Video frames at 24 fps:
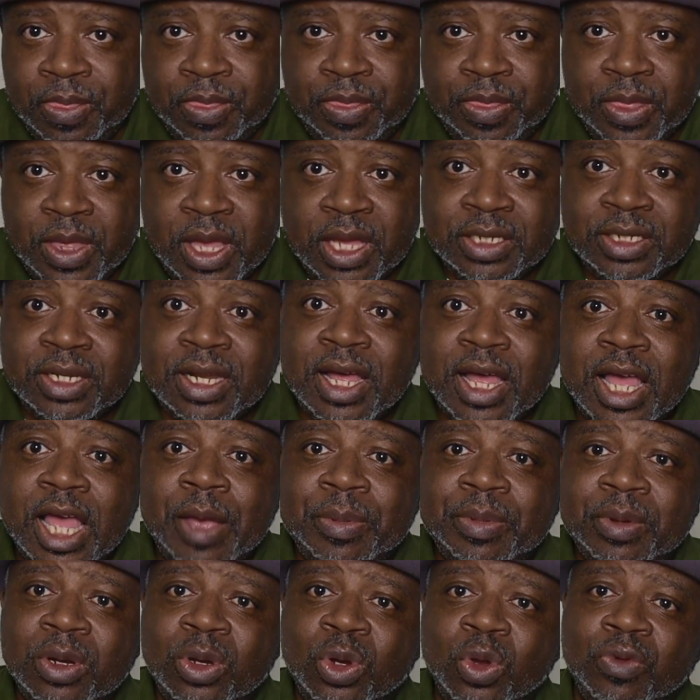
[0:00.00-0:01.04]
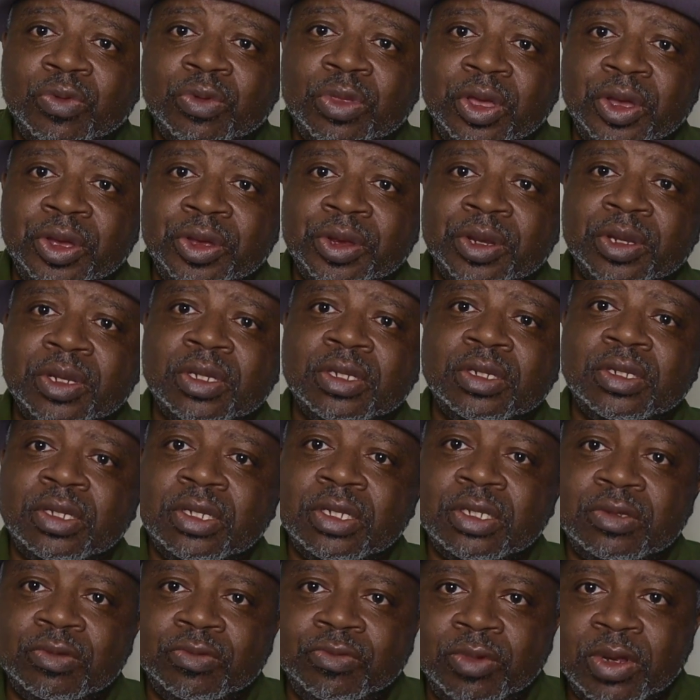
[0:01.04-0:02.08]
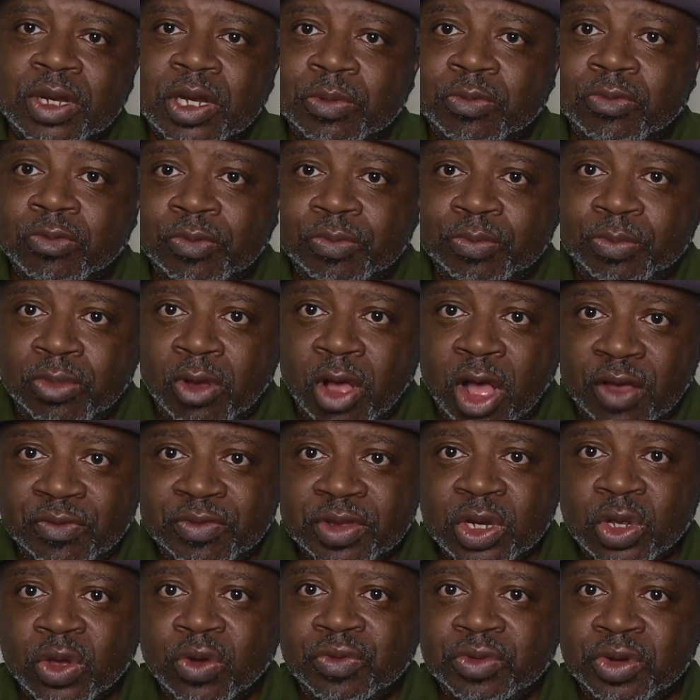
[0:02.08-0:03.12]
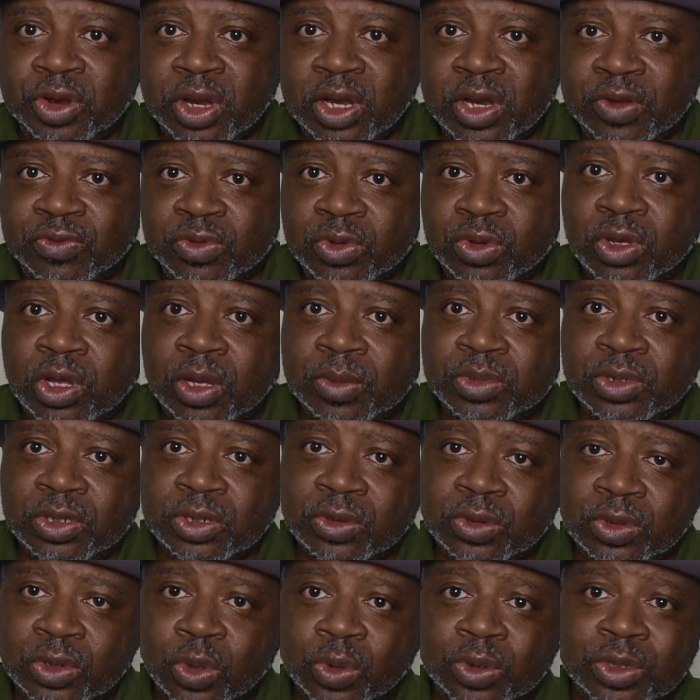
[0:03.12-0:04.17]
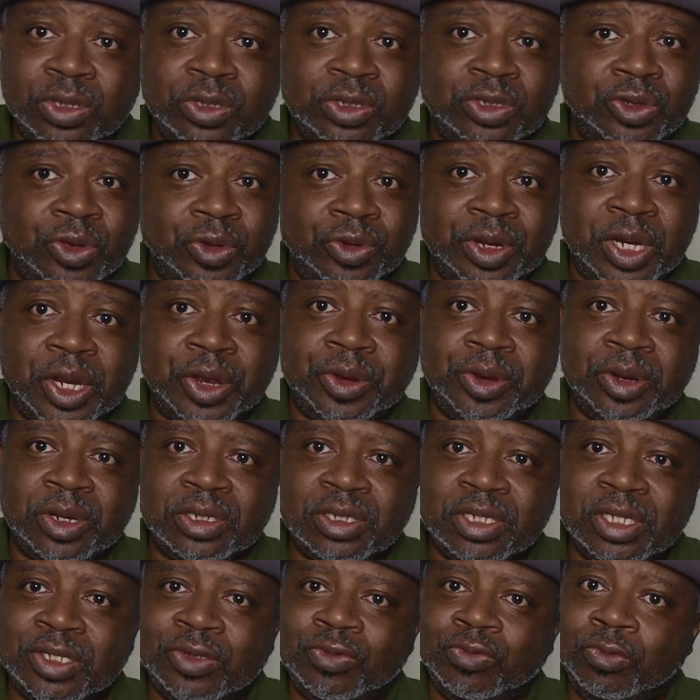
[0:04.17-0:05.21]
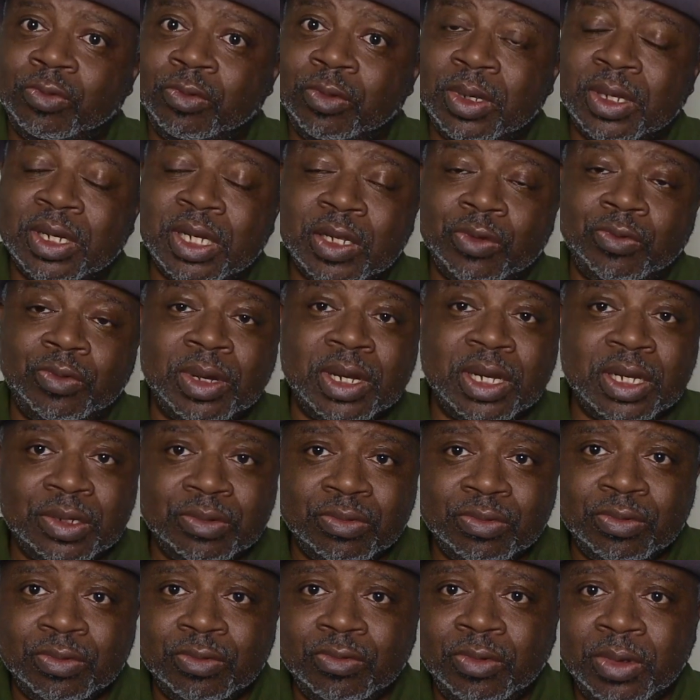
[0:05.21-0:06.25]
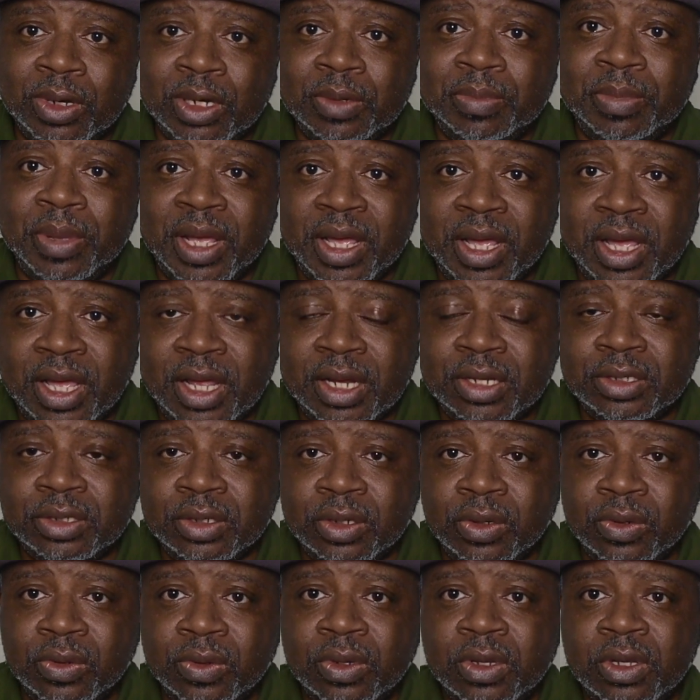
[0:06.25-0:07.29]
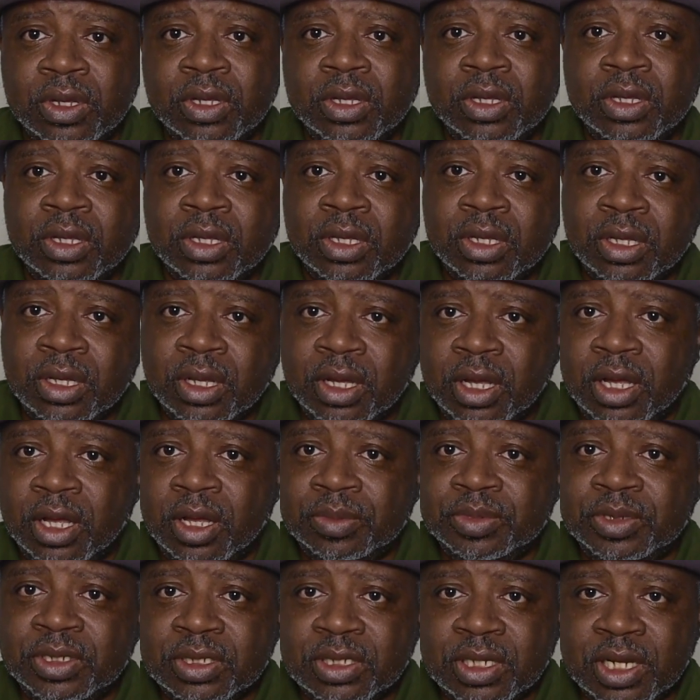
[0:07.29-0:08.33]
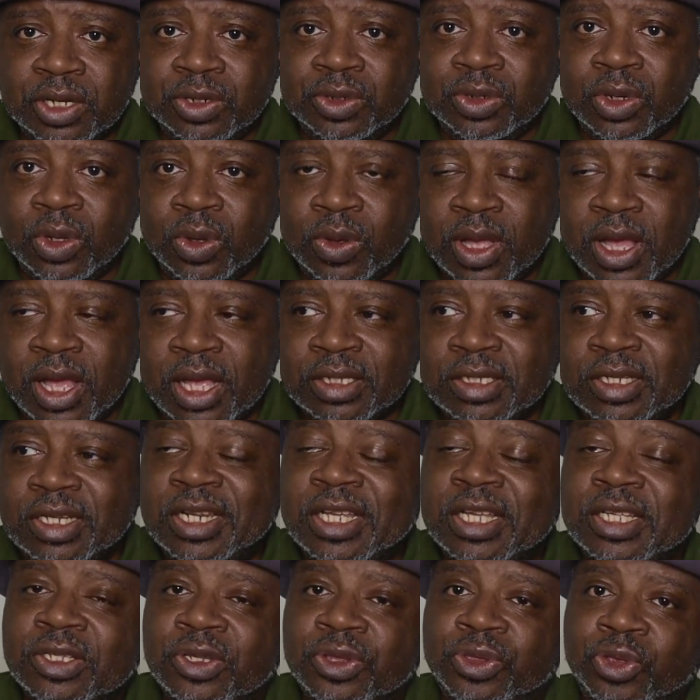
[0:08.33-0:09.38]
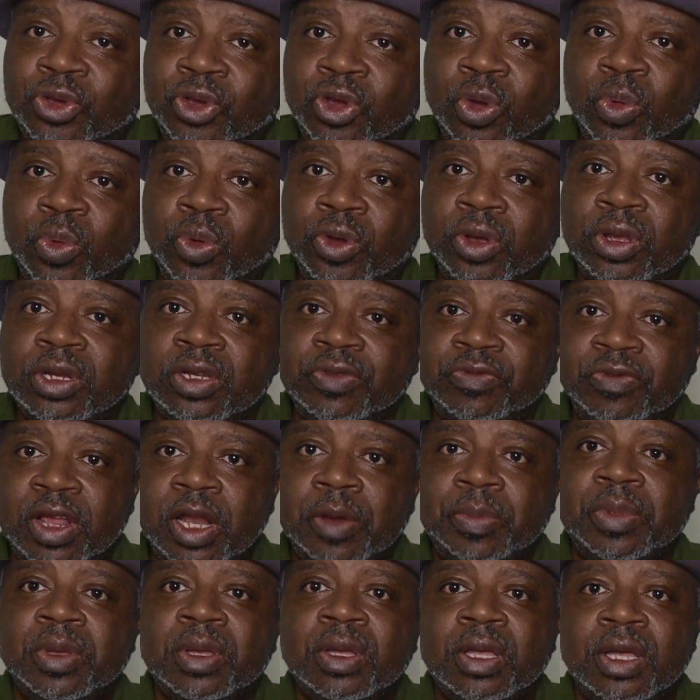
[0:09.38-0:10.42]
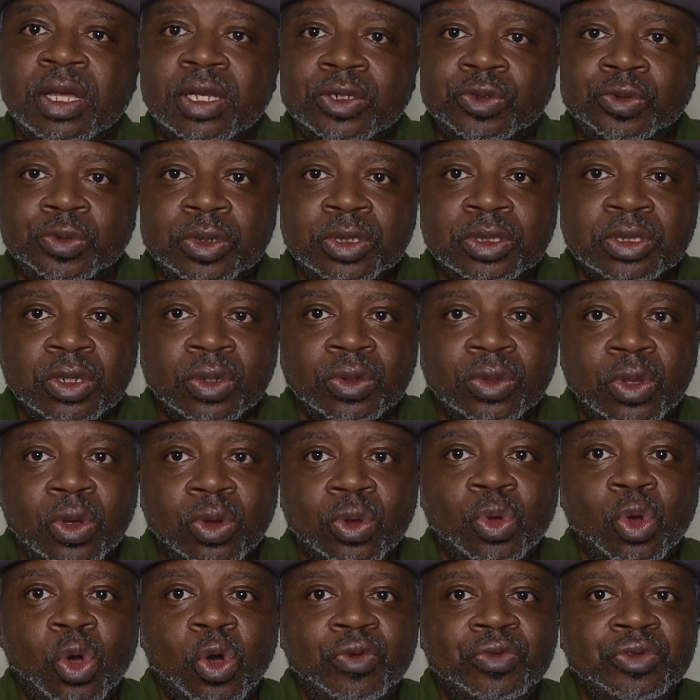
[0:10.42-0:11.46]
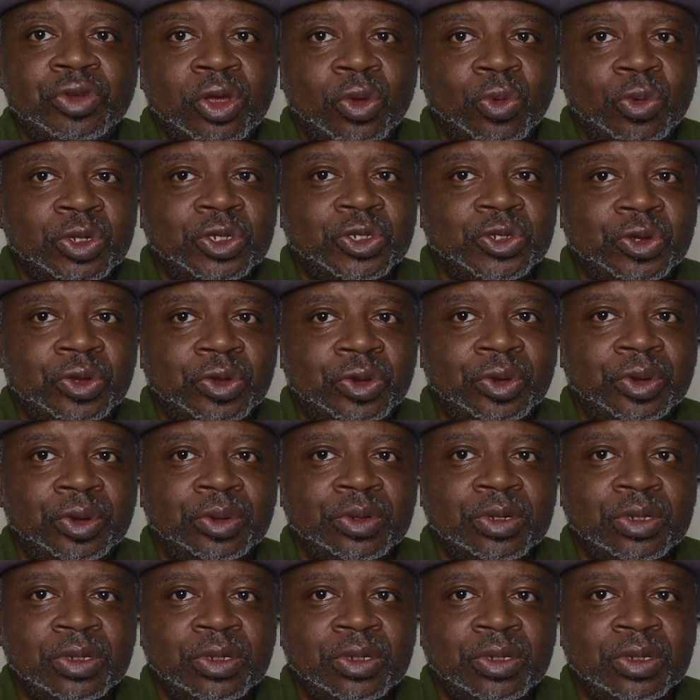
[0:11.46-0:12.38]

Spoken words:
That's not happening over there. It's really poverty over there, and if you go to the certain areas, it's really, really, really bad. So, just letting you know, guys, it is a third world developing country. So don't go over there with your